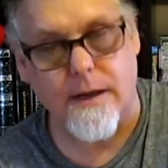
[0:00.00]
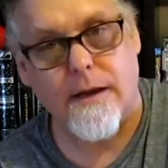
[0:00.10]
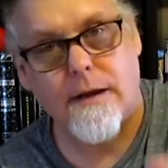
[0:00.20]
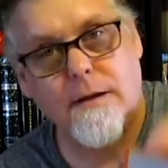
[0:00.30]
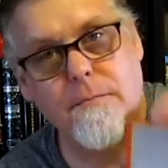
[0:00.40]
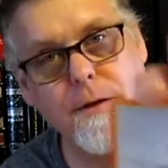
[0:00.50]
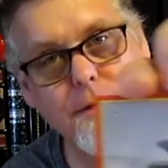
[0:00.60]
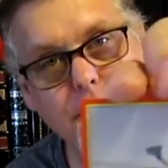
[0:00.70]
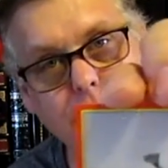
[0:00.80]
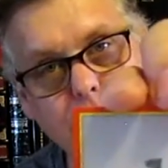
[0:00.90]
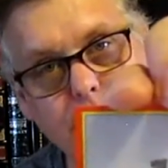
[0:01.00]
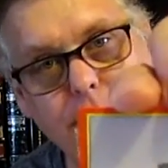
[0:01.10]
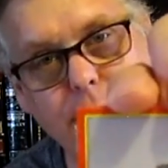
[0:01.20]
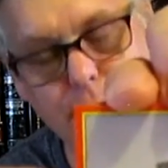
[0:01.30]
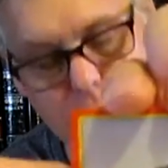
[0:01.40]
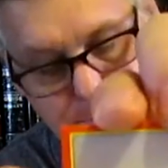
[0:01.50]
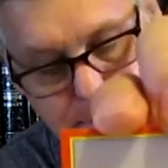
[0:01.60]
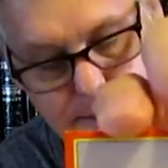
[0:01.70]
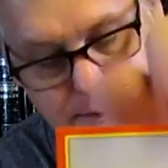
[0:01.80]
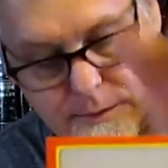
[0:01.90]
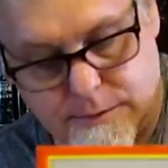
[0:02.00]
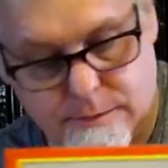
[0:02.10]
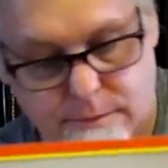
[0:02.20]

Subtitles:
And a picture of a spotter.